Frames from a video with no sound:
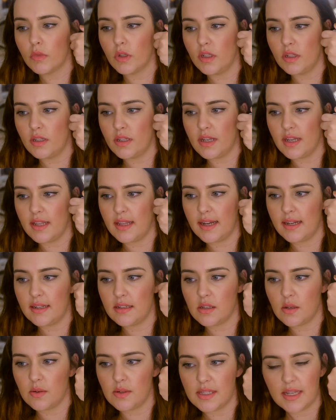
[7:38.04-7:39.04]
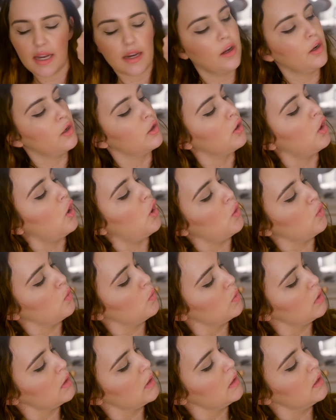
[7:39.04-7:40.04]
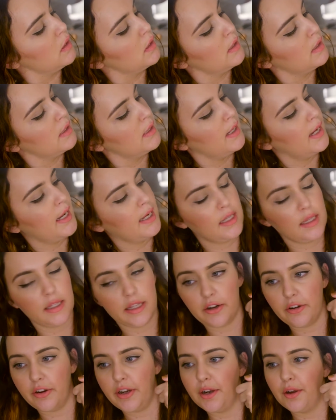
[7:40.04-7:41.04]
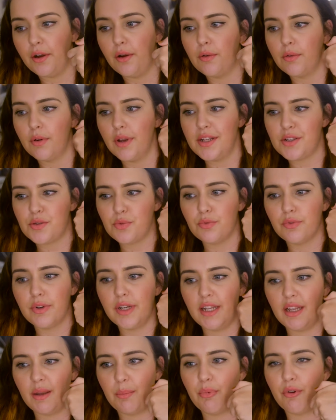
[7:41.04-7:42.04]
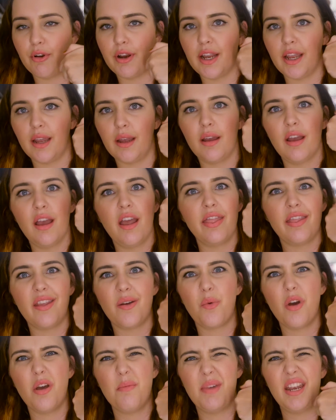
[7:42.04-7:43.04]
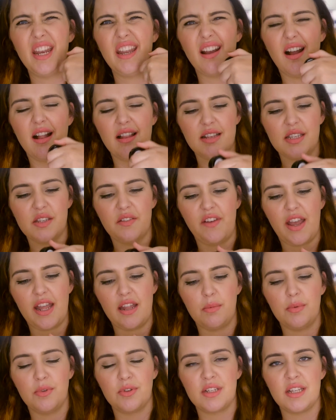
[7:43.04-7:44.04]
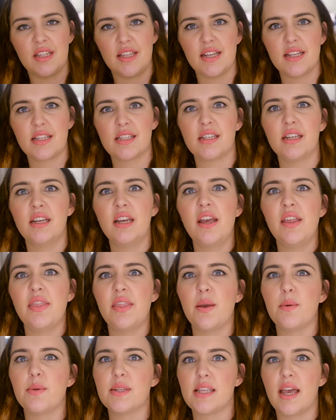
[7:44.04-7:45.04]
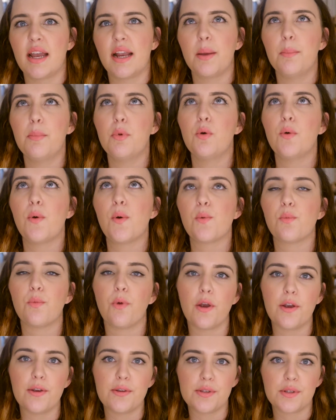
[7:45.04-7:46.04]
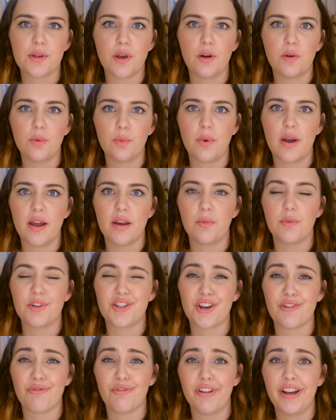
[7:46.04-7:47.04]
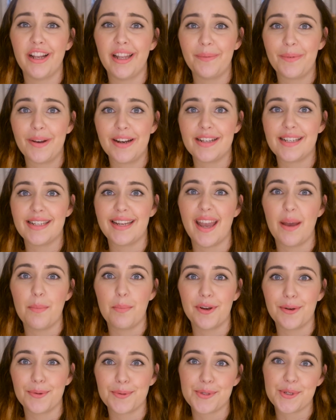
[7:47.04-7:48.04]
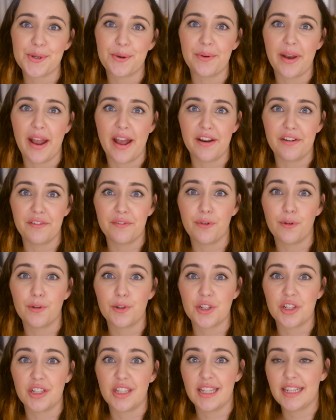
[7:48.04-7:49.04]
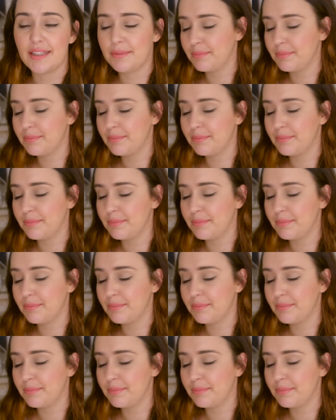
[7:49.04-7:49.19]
You see that? So it's like a gold, a glittery gold. It's really pretty. There weren't many colors available to this. There was like a more rose gold one, which I really wanted to get, but it was sold out, unfortunately.